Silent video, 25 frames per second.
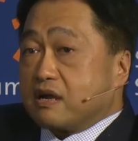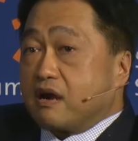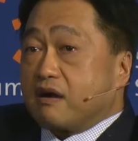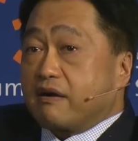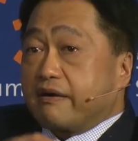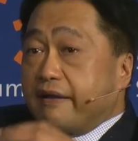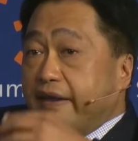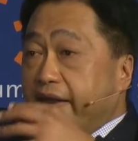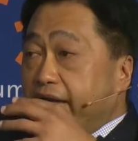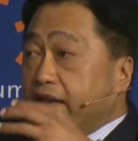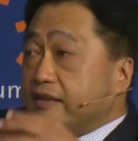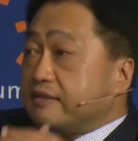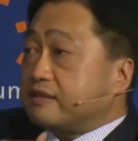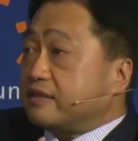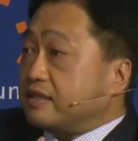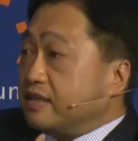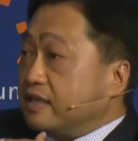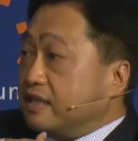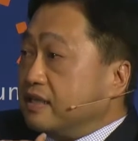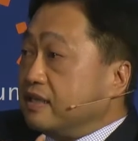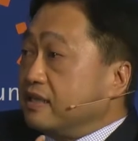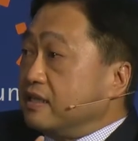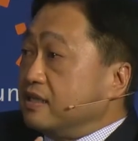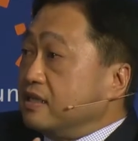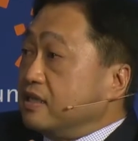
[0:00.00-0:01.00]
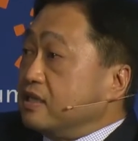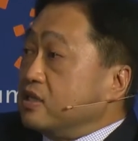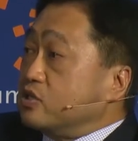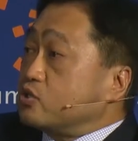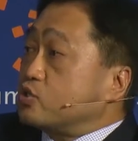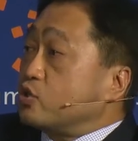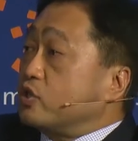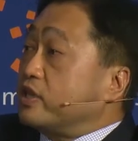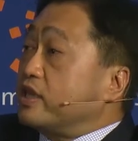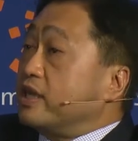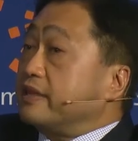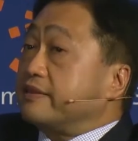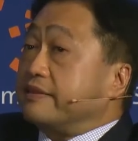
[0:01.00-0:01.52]
are healthy,
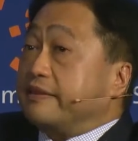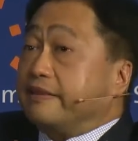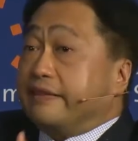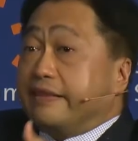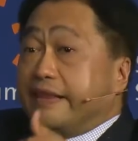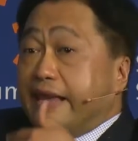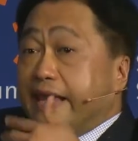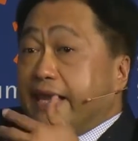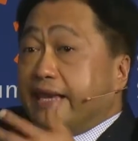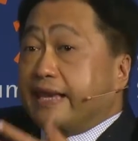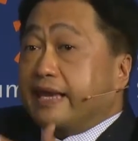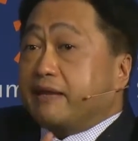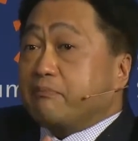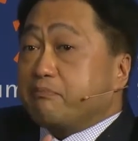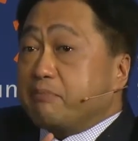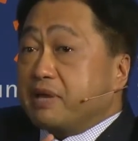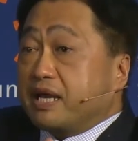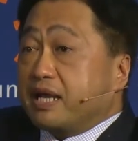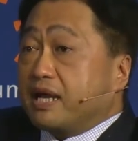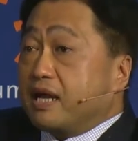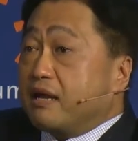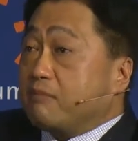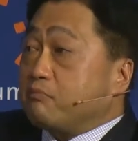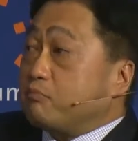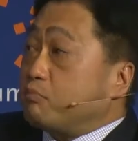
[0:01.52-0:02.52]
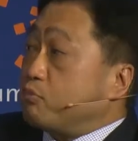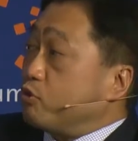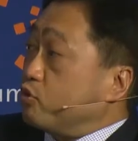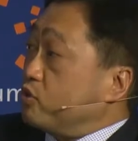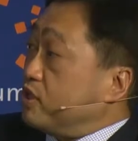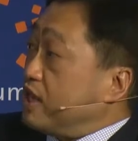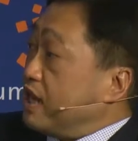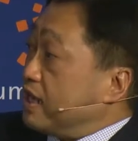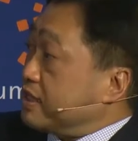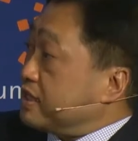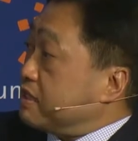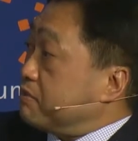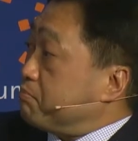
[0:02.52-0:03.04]
so that they can become
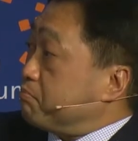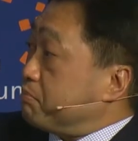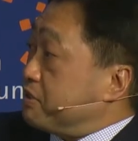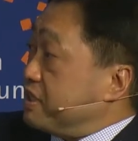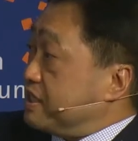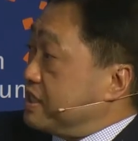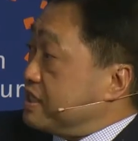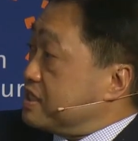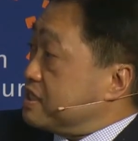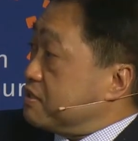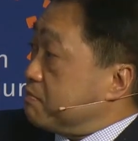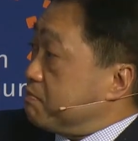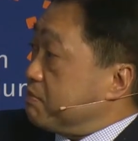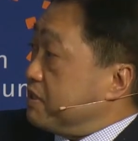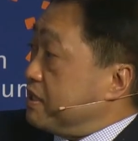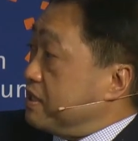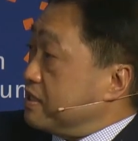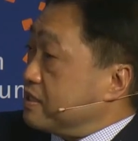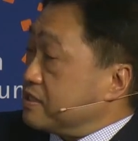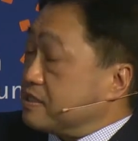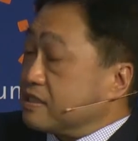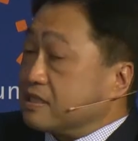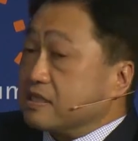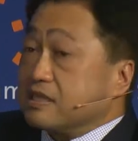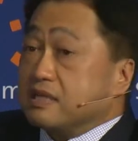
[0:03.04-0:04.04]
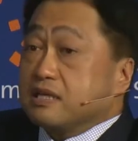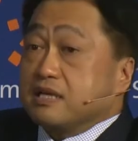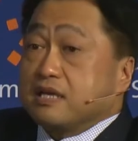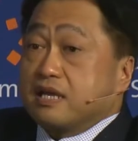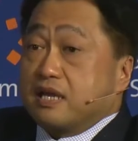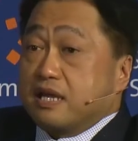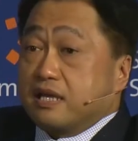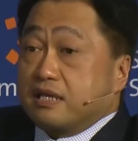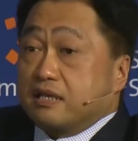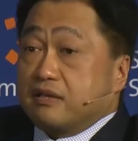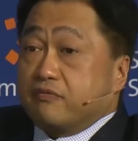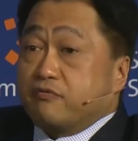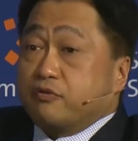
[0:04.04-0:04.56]
productive participants
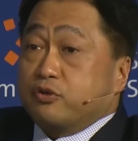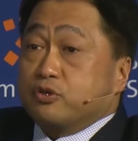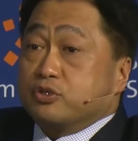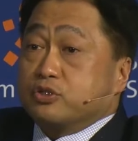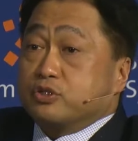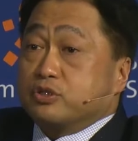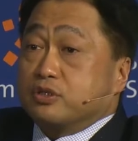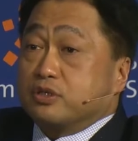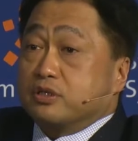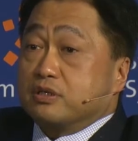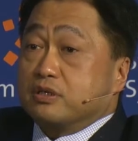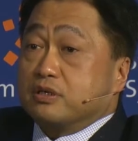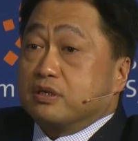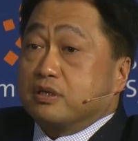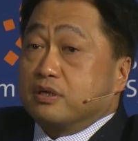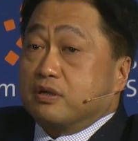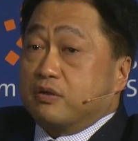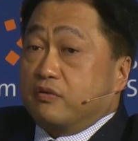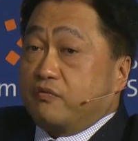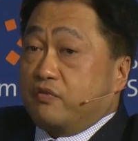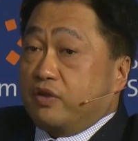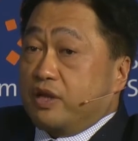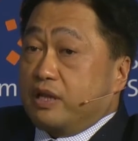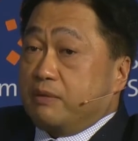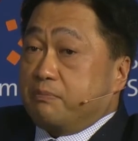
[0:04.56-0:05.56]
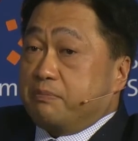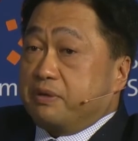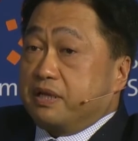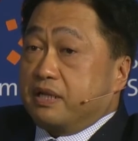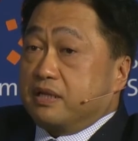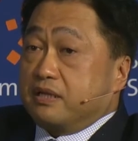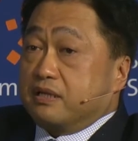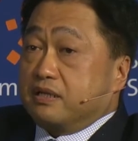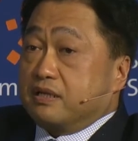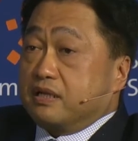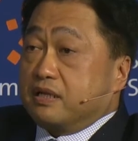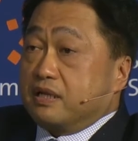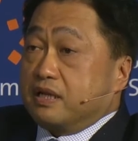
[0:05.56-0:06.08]
in the future
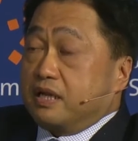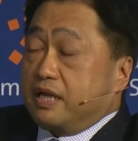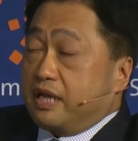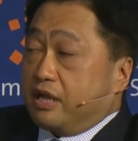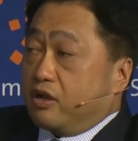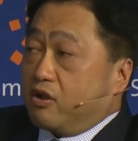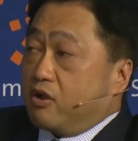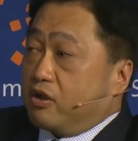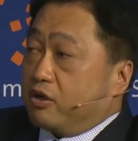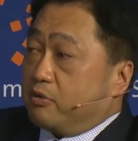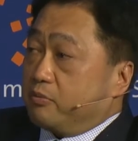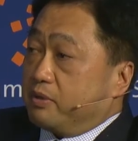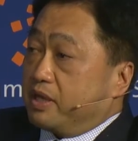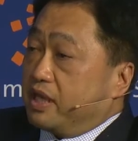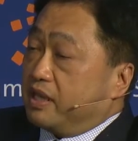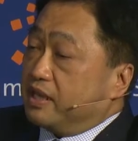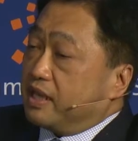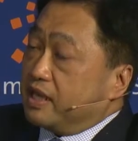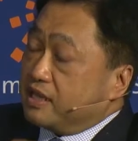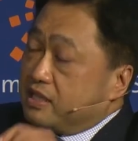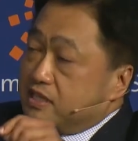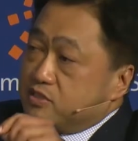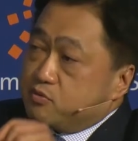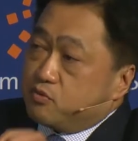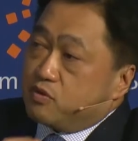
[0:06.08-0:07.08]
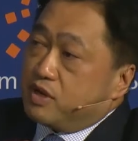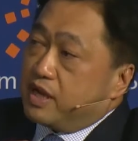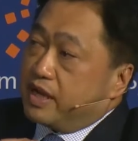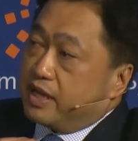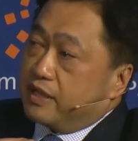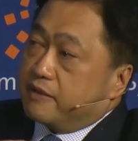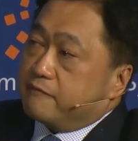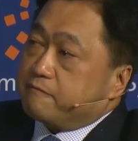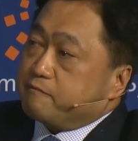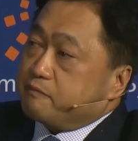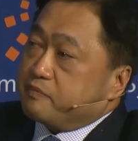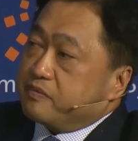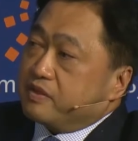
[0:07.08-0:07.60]
Philippine economy. And that is
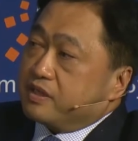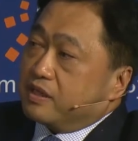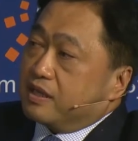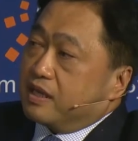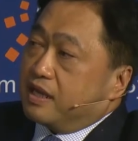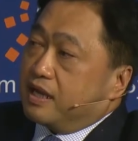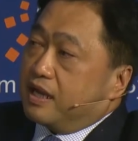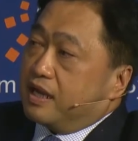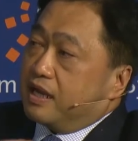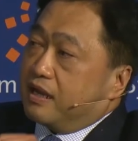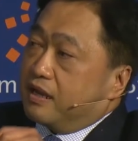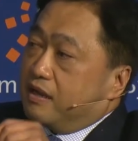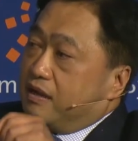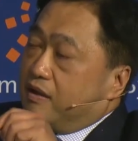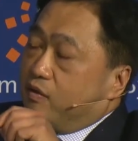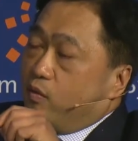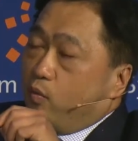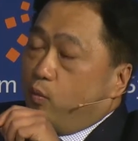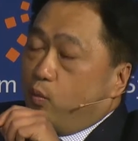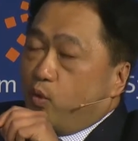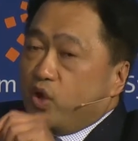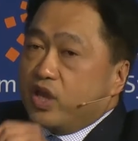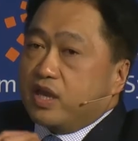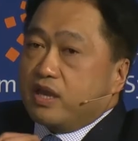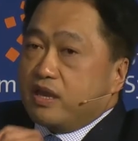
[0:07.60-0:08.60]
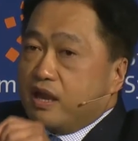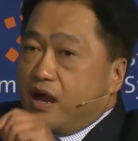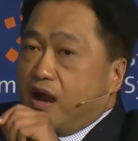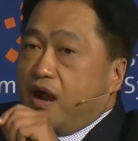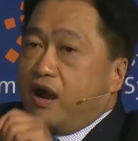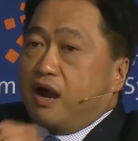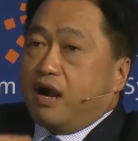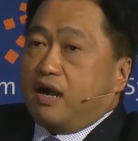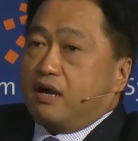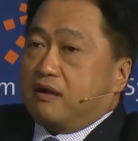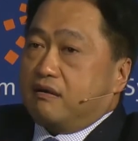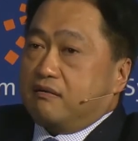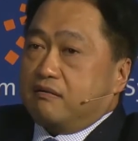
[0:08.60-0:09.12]
why we
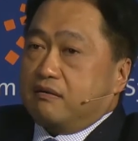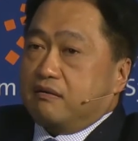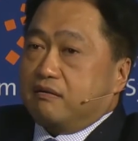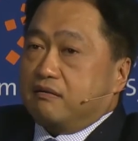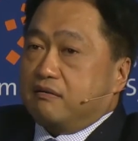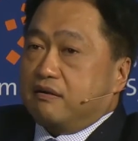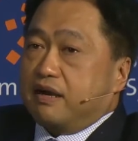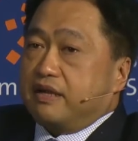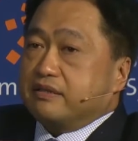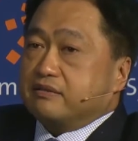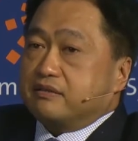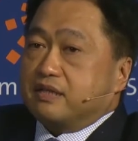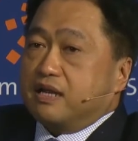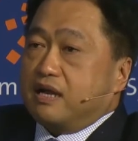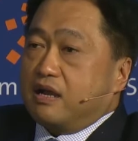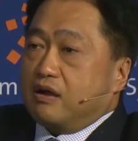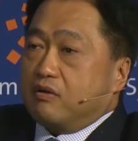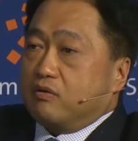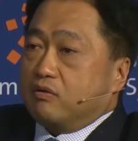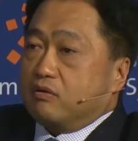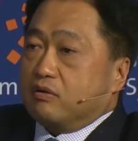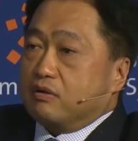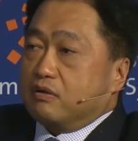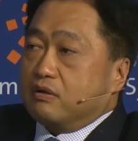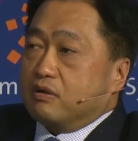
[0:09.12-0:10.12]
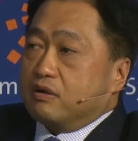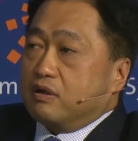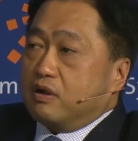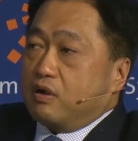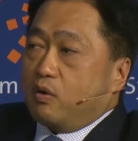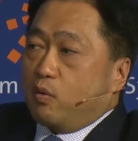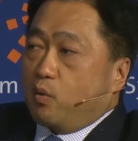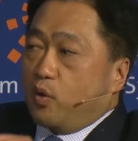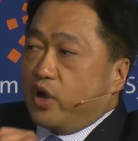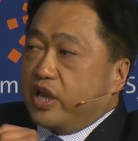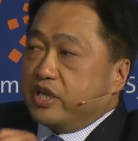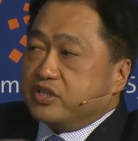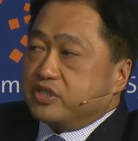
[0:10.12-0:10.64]
are right now
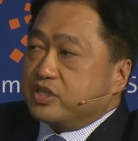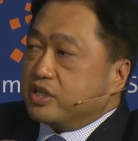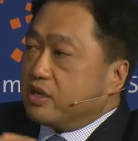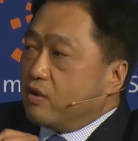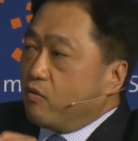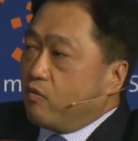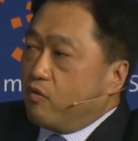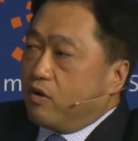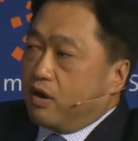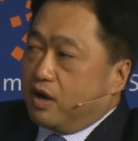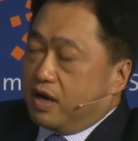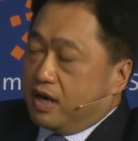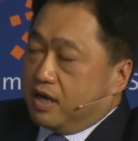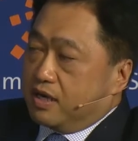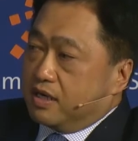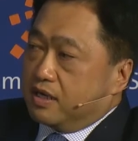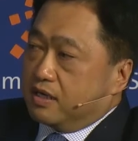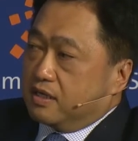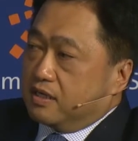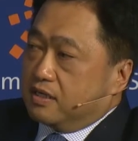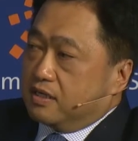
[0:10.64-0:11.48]
waging a war